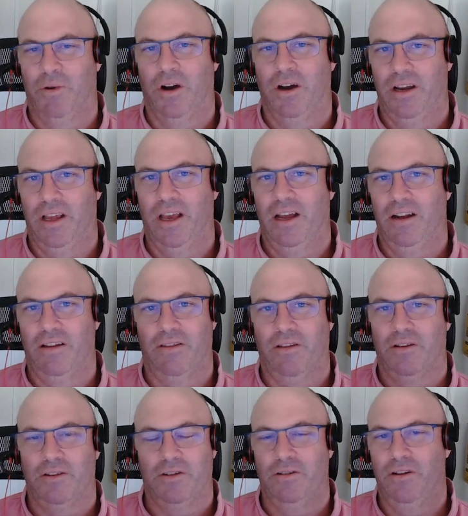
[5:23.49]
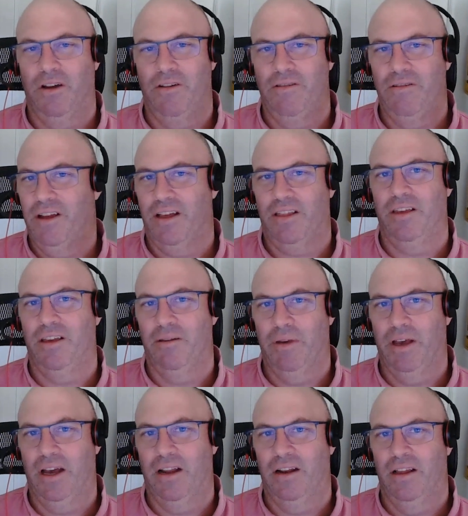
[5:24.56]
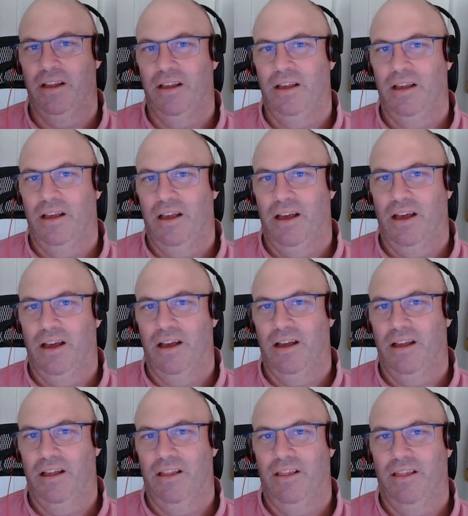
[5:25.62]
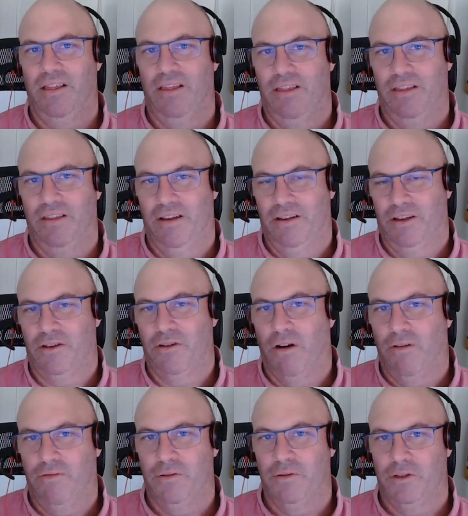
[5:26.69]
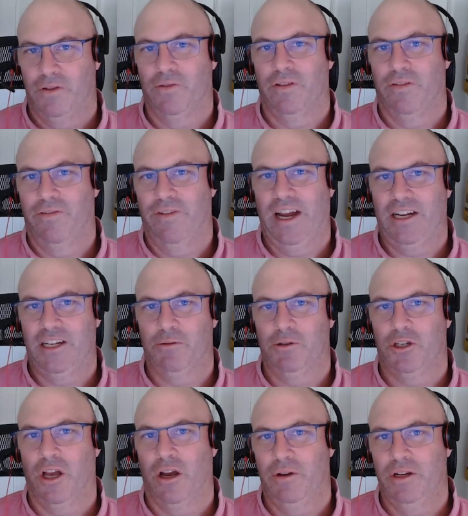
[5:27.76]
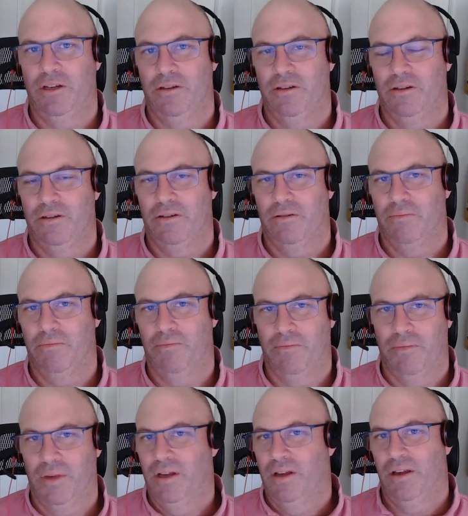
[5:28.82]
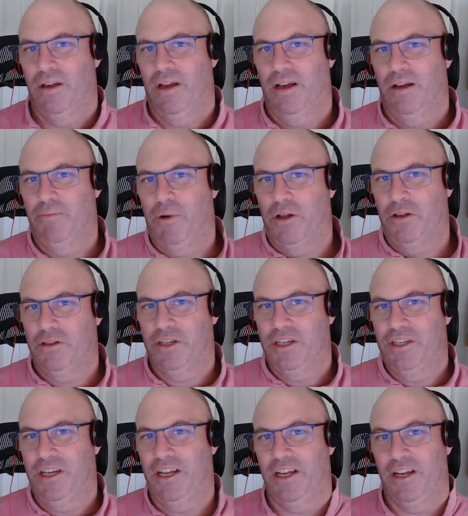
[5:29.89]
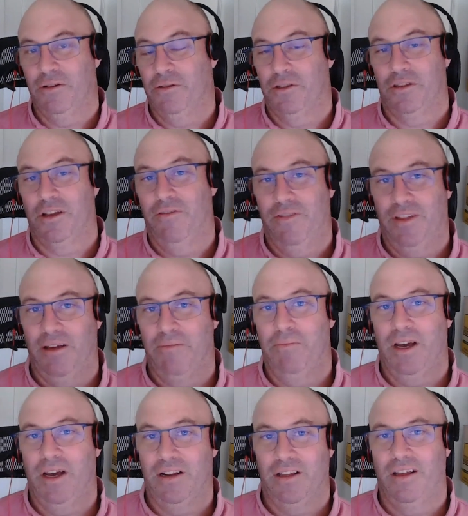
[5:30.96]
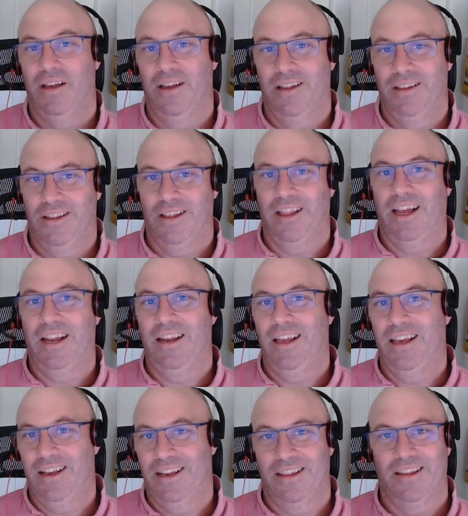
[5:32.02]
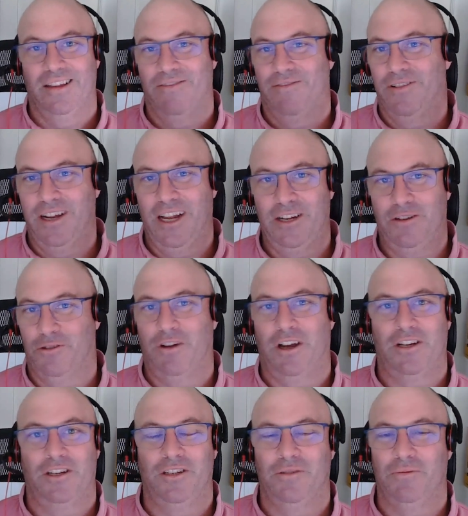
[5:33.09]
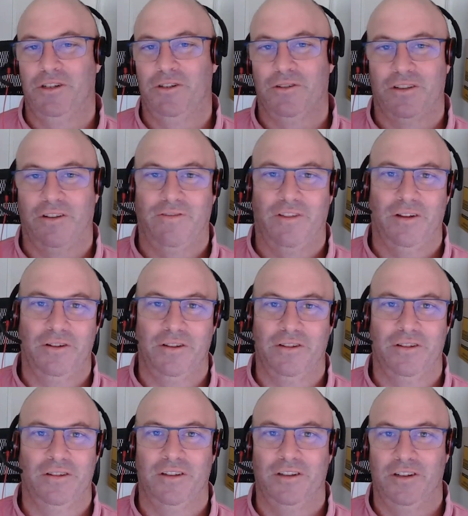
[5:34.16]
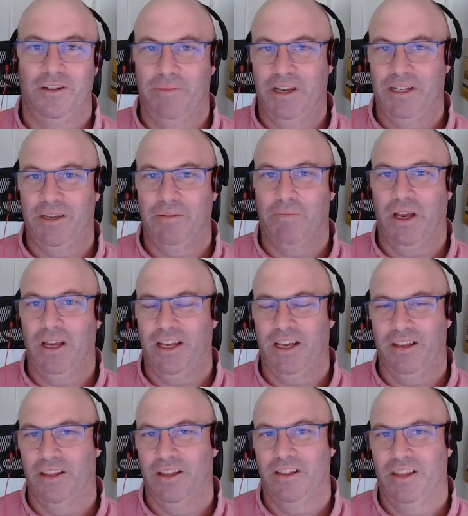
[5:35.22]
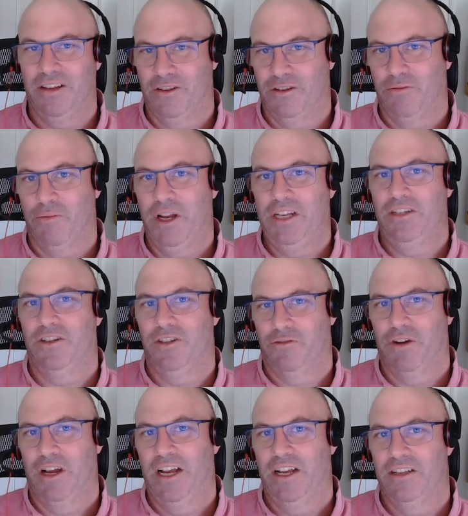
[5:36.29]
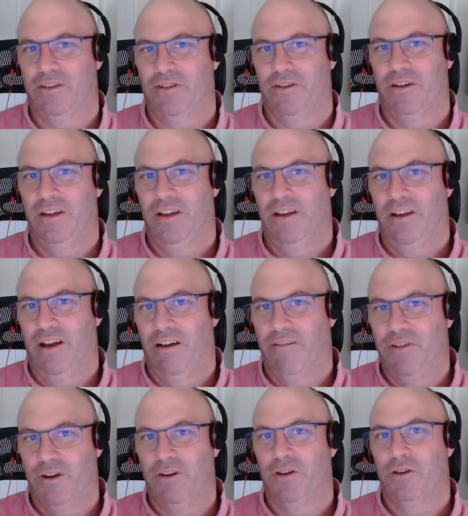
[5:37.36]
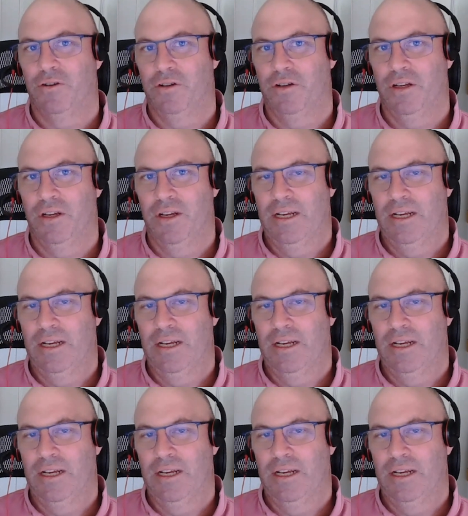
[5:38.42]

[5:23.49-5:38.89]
by Neanderthals who know nothing about uh, the confluence of all the factors which go into policy setting, and also, for that matter, the lending and the financial structures which also flow into the domestic banking. There's a reason Australia's got a very good